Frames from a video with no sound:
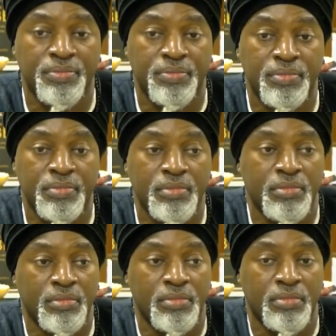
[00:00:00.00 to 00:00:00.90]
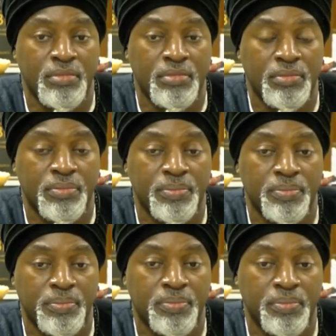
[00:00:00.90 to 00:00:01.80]

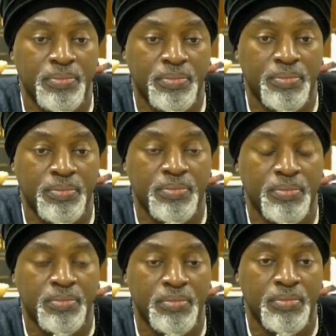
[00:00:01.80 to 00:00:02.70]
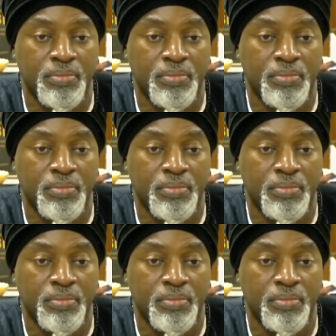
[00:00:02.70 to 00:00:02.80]
Nothing is said.